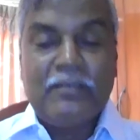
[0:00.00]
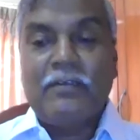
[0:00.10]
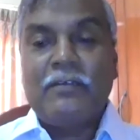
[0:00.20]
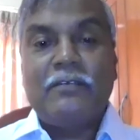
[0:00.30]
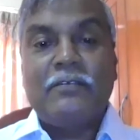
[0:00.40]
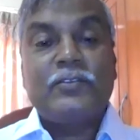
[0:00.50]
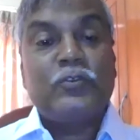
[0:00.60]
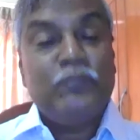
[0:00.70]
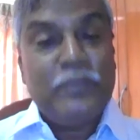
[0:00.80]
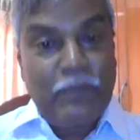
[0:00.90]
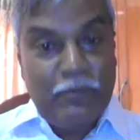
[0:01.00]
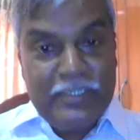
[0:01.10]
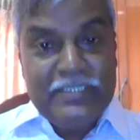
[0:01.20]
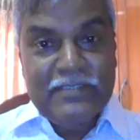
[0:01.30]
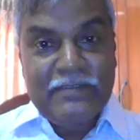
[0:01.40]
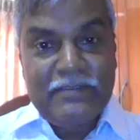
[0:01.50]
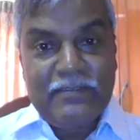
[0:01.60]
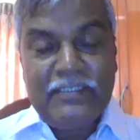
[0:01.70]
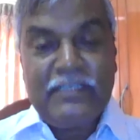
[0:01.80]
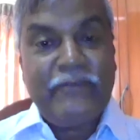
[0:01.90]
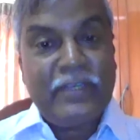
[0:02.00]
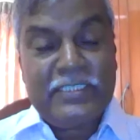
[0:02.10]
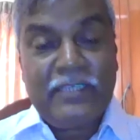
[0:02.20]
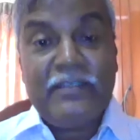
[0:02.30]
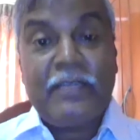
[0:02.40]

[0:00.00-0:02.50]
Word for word: uh, should be published in a fashion